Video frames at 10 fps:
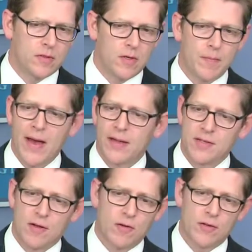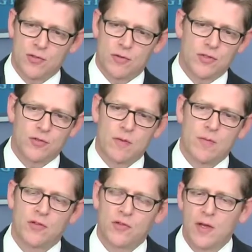combat terrorists or
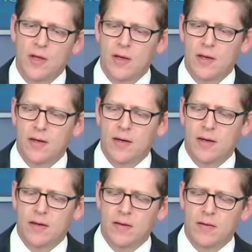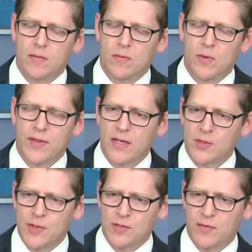extremists with
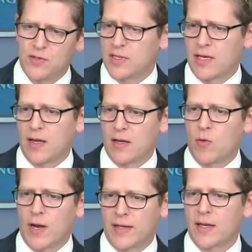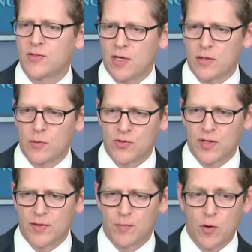any specificity. What I can tell you is
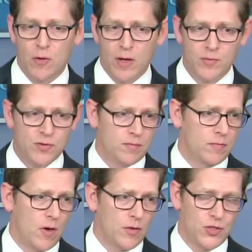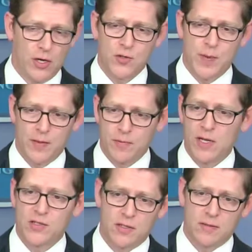that the programs are judged by the
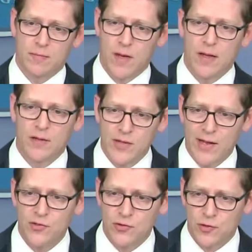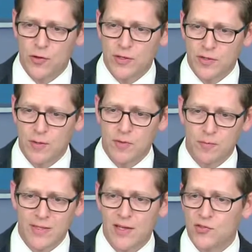President and by his national security team to
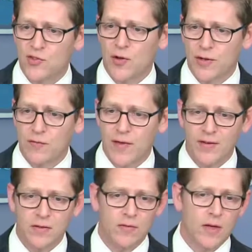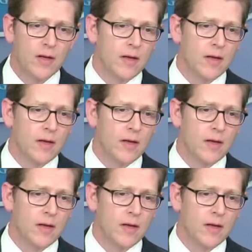be necessary and effective.